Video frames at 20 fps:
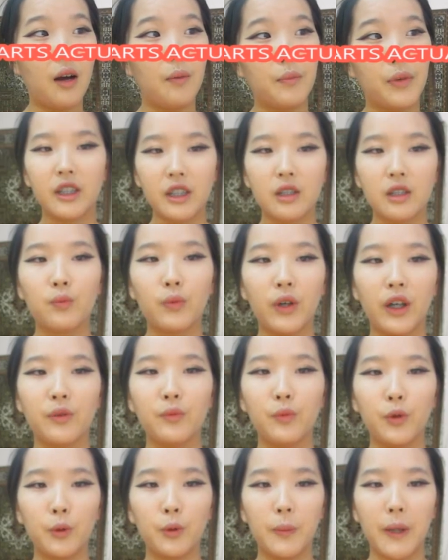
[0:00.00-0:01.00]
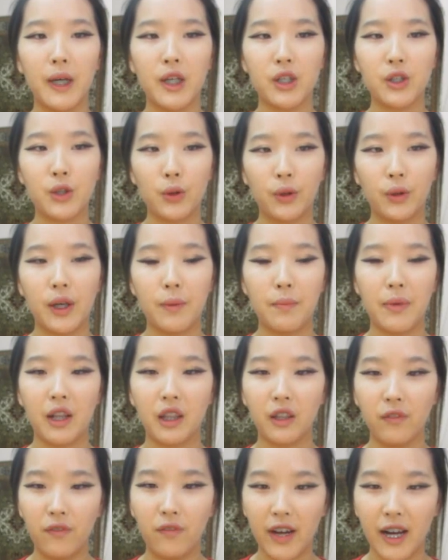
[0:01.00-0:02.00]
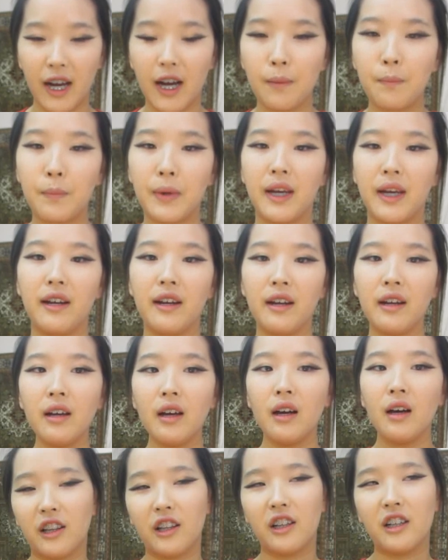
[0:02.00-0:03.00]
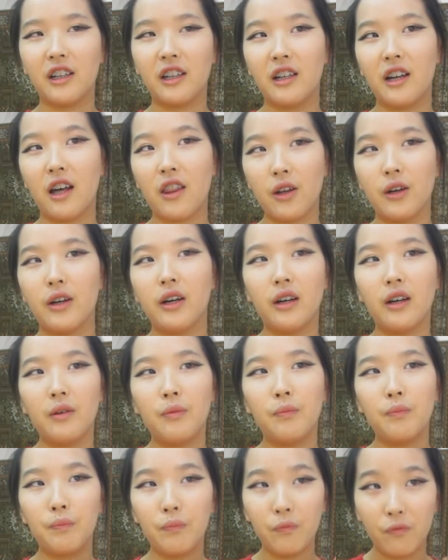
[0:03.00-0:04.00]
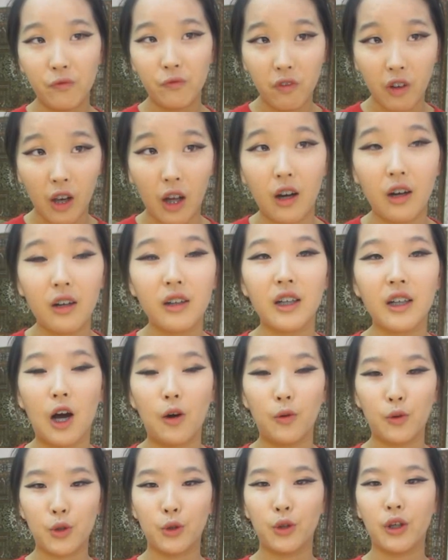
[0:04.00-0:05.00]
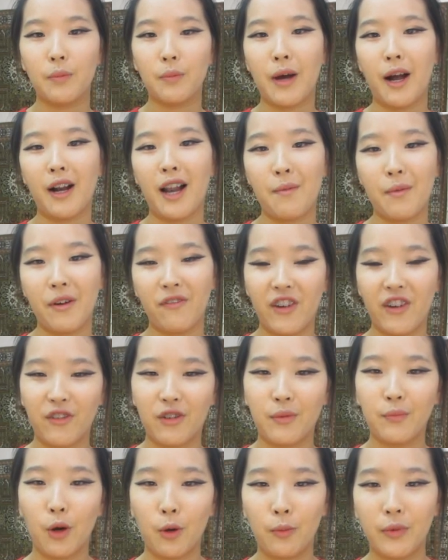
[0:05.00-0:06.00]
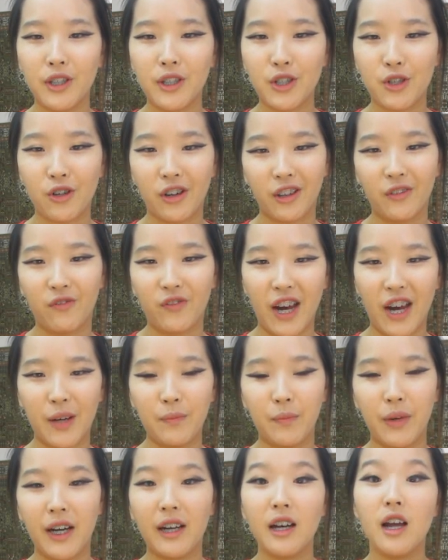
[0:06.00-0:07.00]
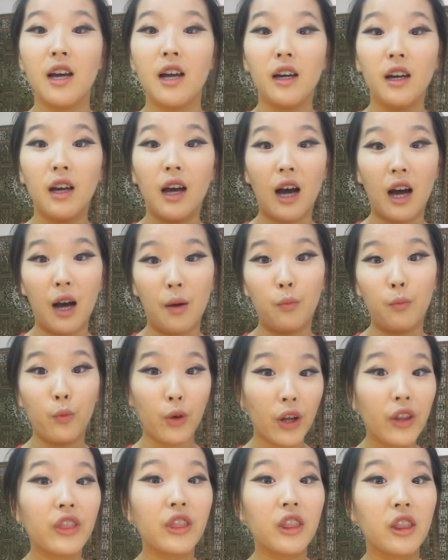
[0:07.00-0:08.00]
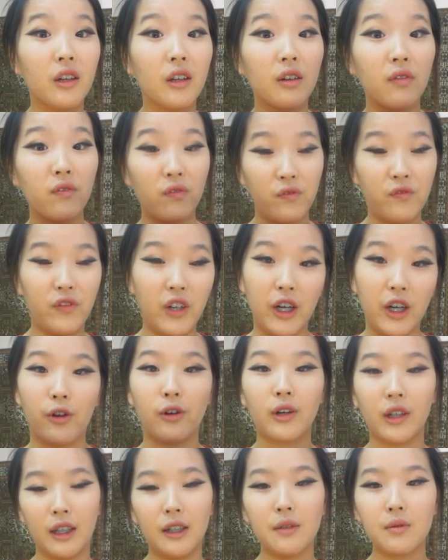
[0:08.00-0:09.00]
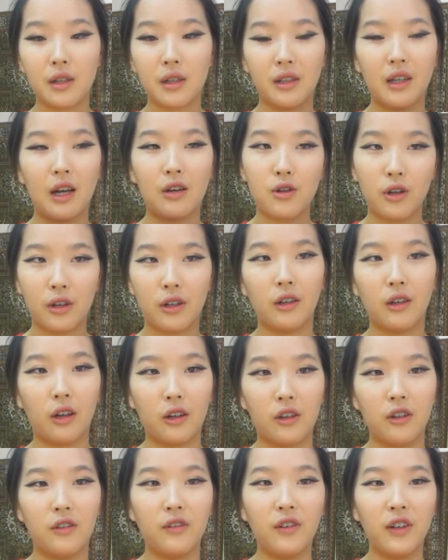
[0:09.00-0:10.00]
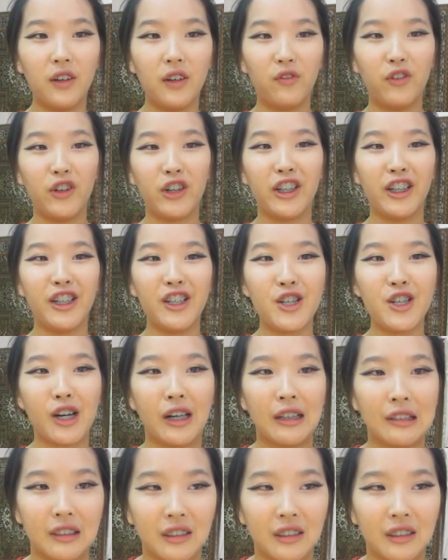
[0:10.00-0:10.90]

This one will be just talking about the VIP. In another vlog, I will talk about like my favorite moments during the fan meet with video clips, because I took a lot of footage.